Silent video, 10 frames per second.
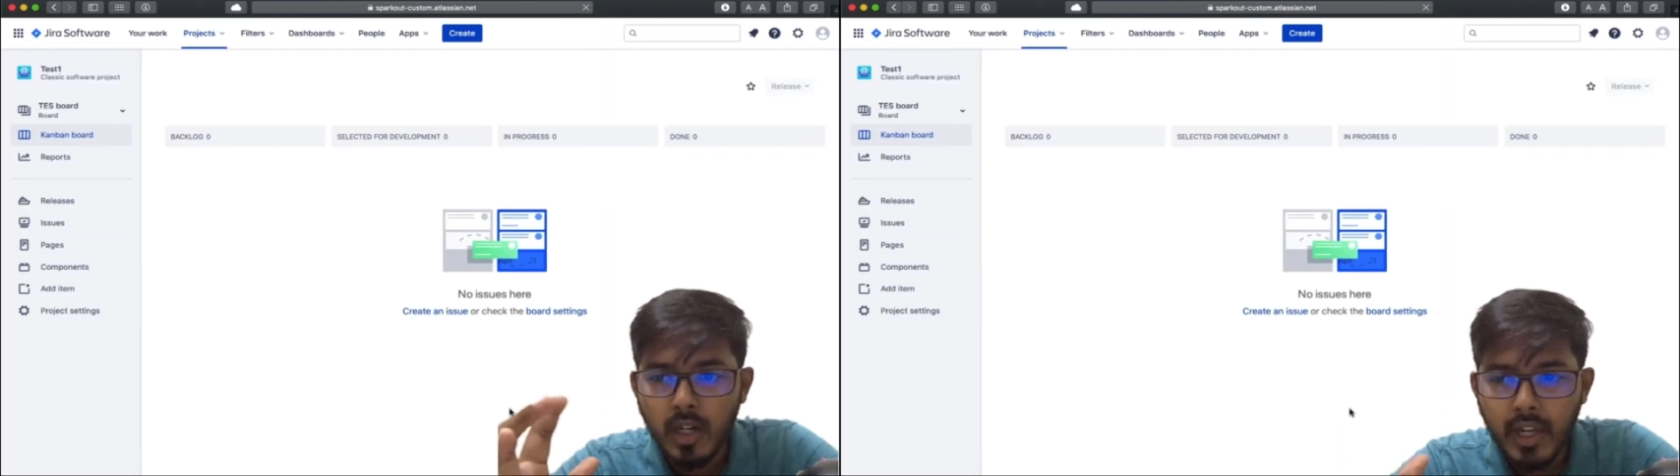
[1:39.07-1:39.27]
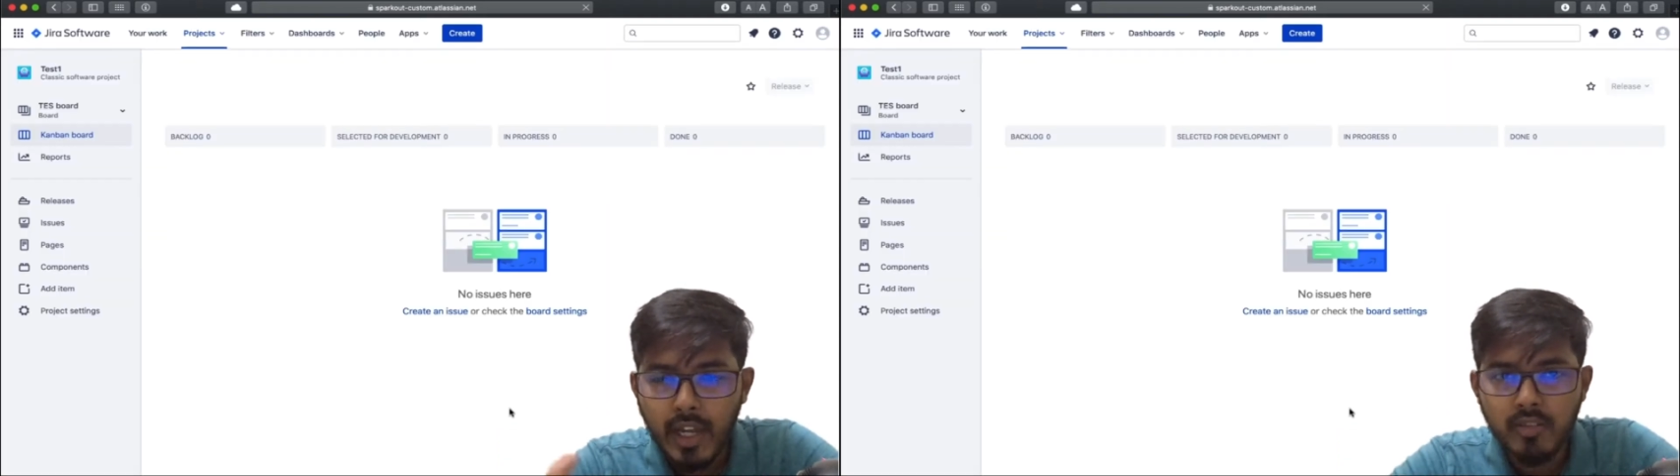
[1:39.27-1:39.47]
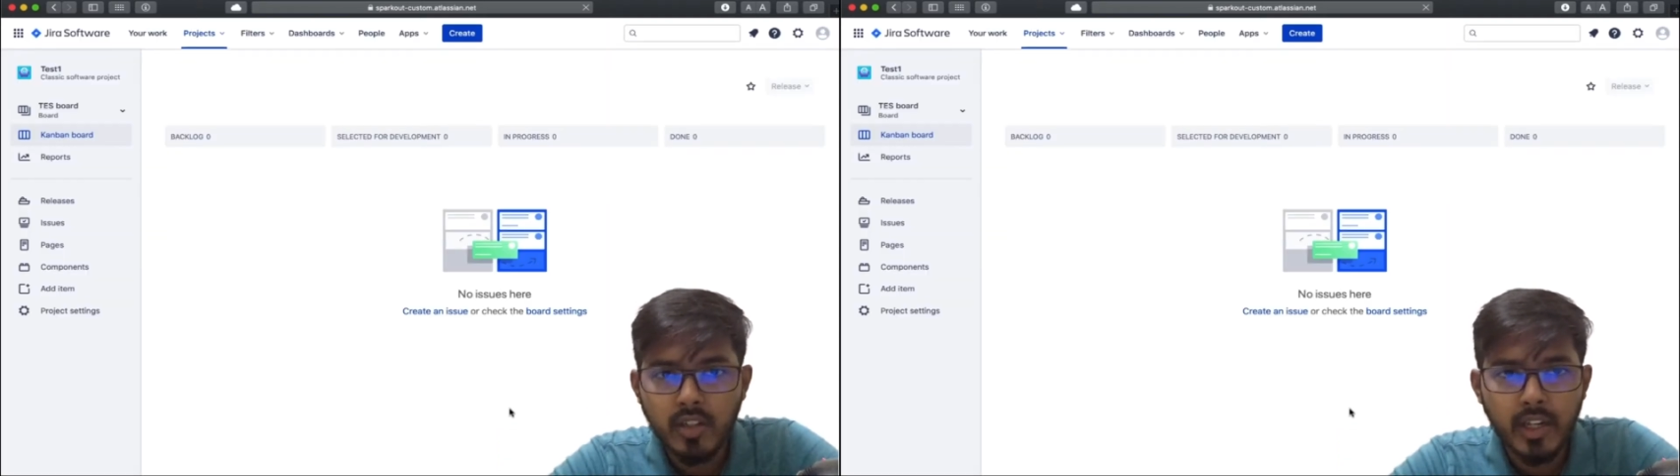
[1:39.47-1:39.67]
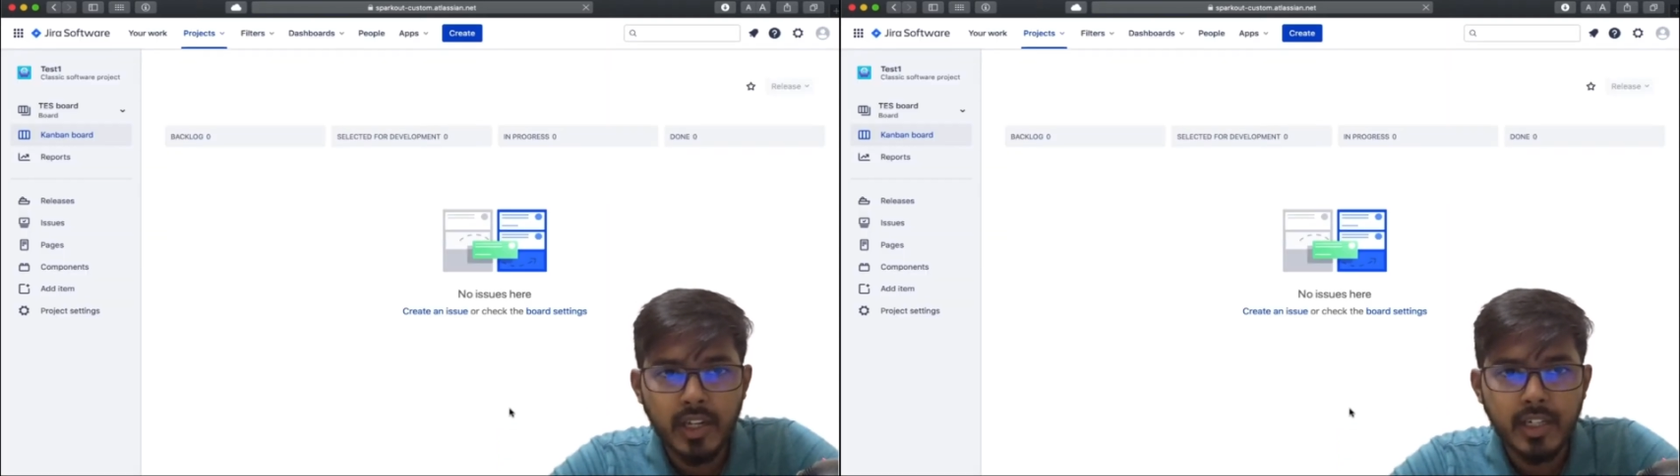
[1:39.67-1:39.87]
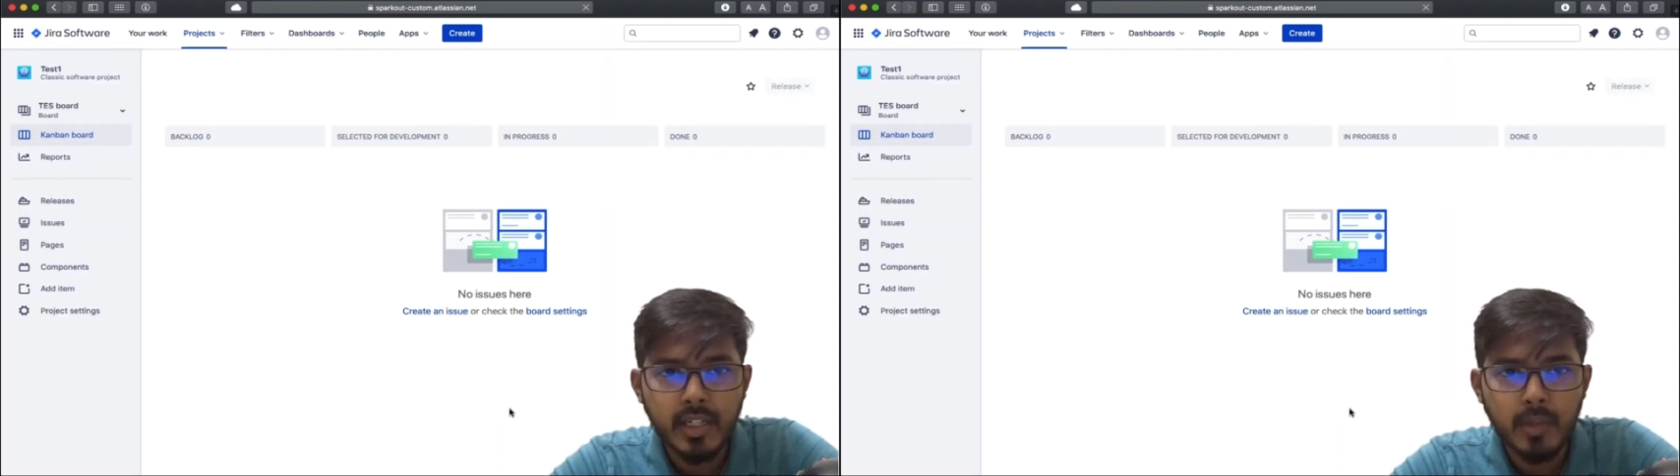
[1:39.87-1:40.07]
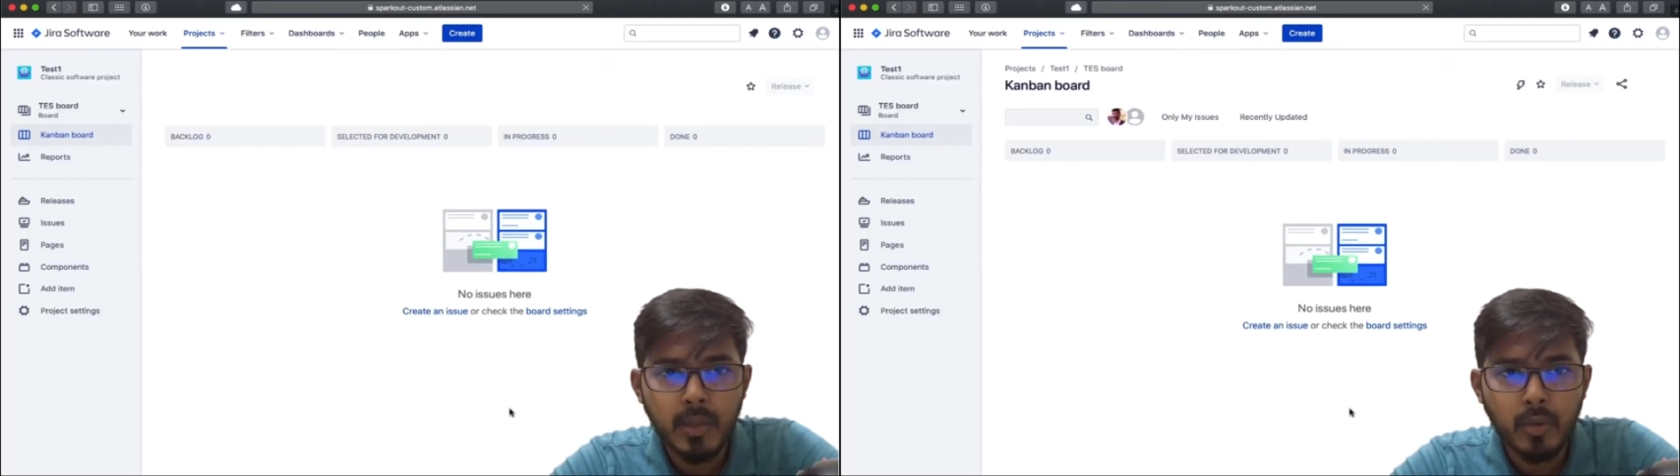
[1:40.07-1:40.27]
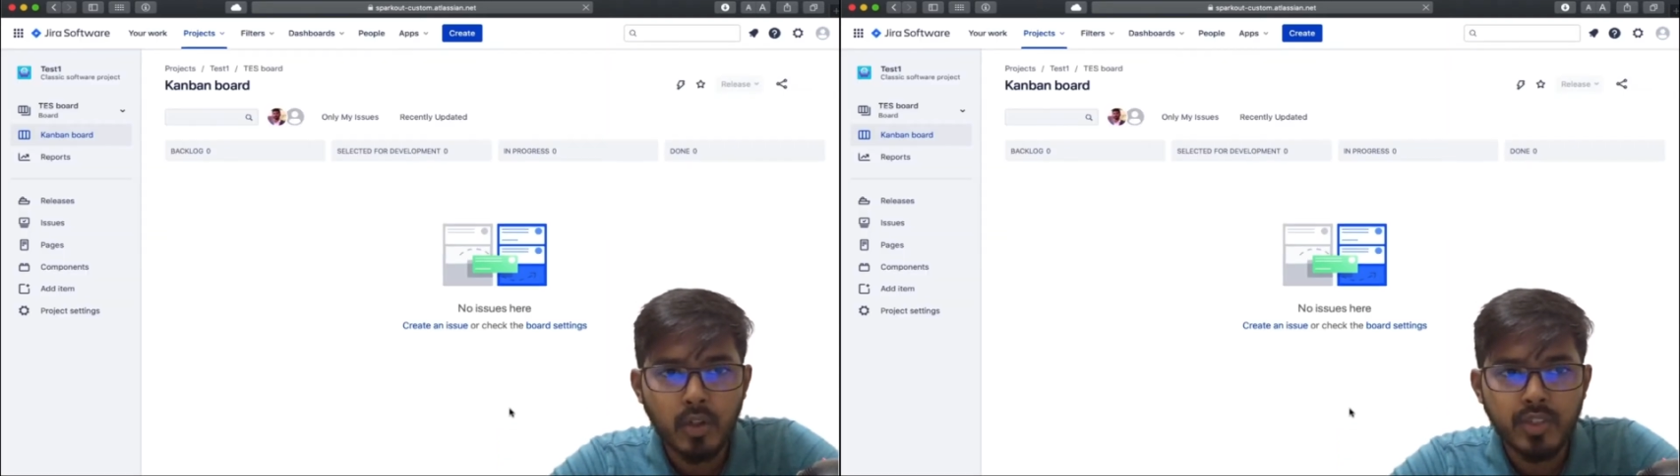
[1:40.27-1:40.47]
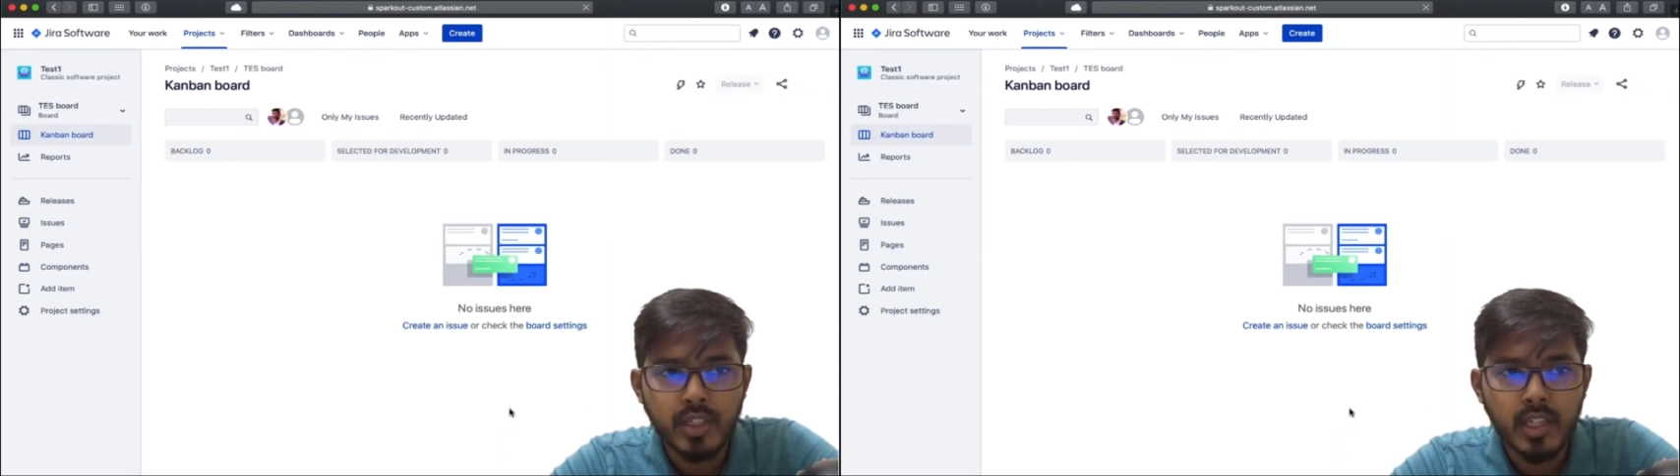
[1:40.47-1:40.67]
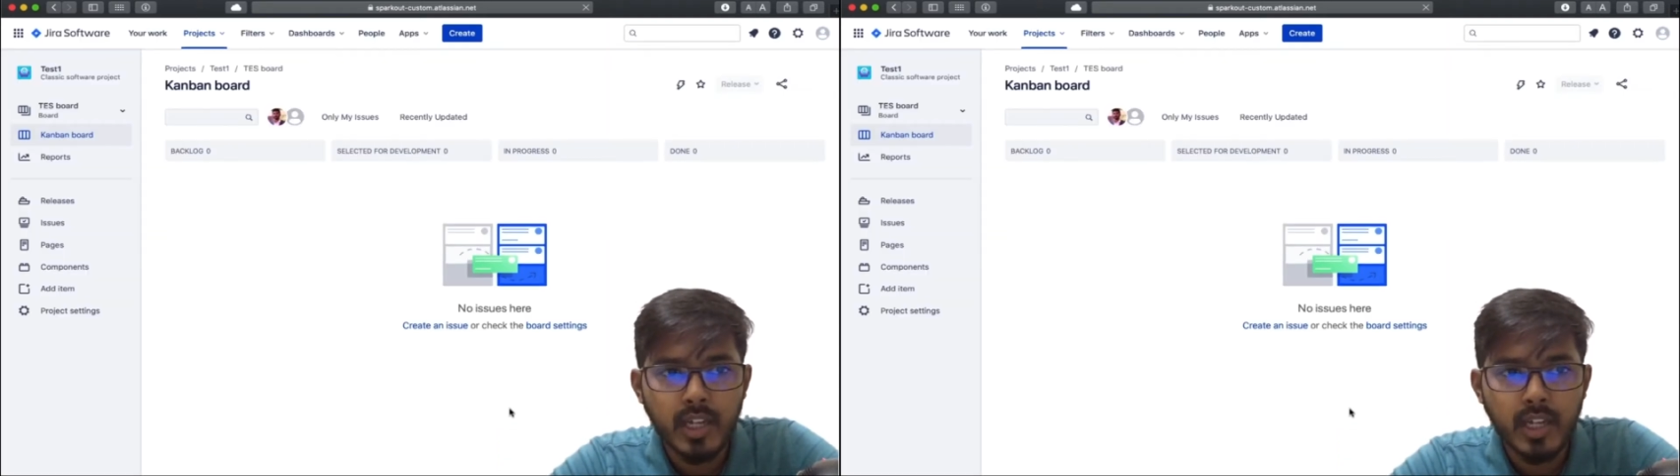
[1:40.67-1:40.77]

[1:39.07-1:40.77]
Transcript: I have created my project